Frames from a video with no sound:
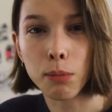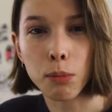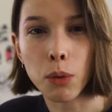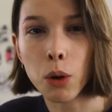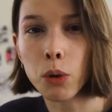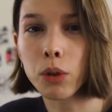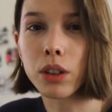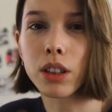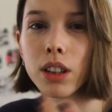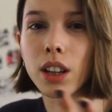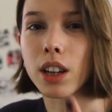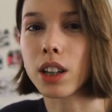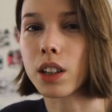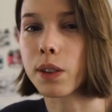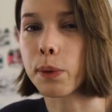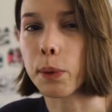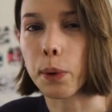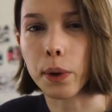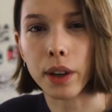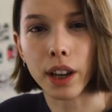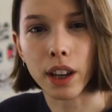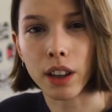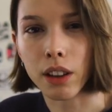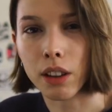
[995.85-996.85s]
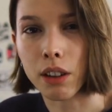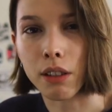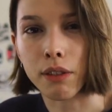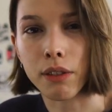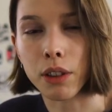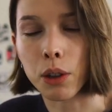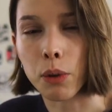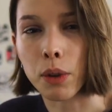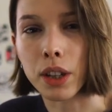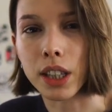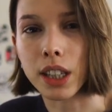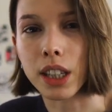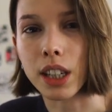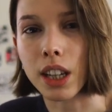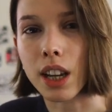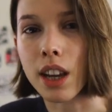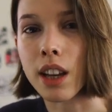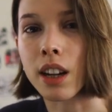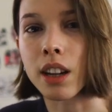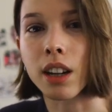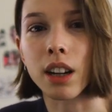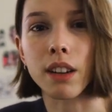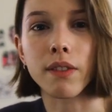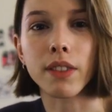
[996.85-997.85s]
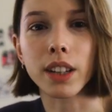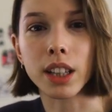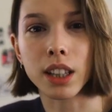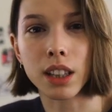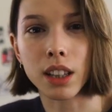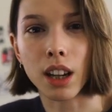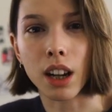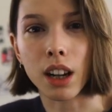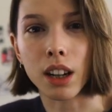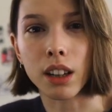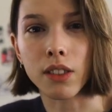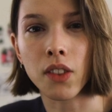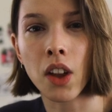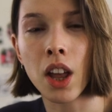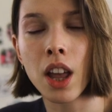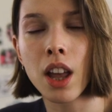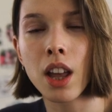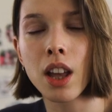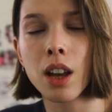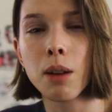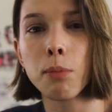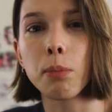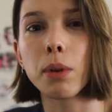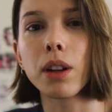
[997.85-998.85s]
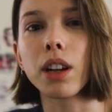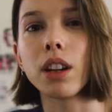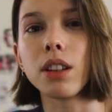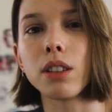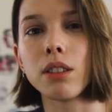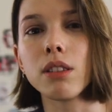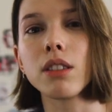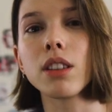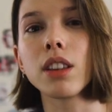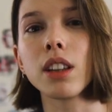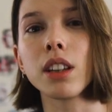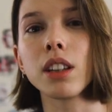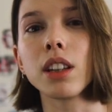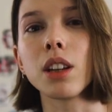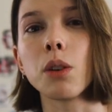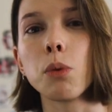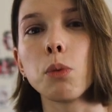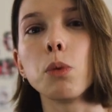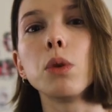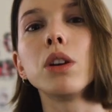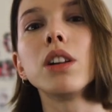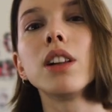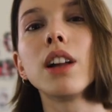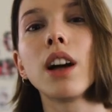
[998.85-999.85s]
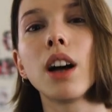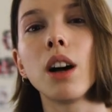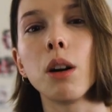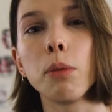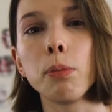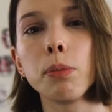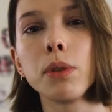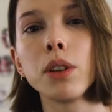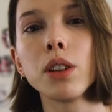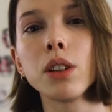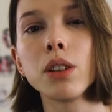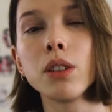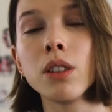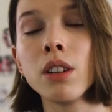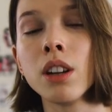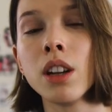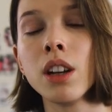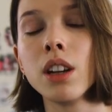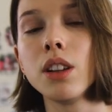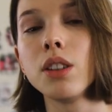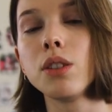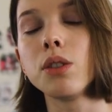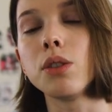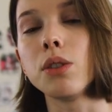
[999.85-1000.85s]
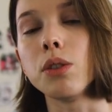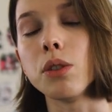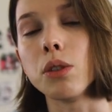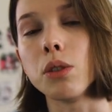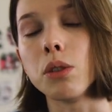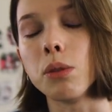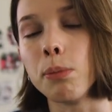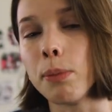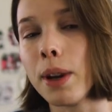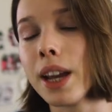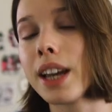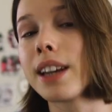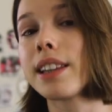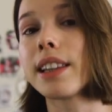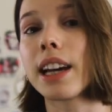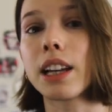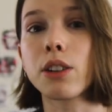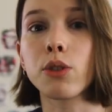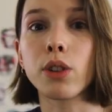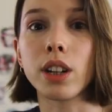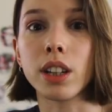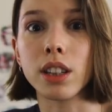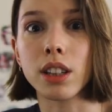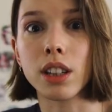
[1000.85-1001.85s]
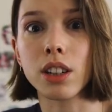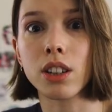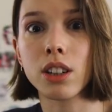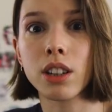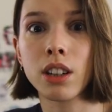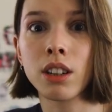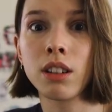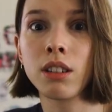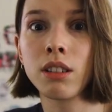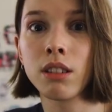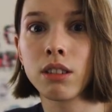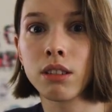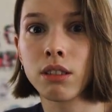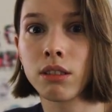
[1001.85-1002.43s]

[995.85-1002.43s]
Most things won't get you to fluency in and of itself, but I do think it will help you to make that transition.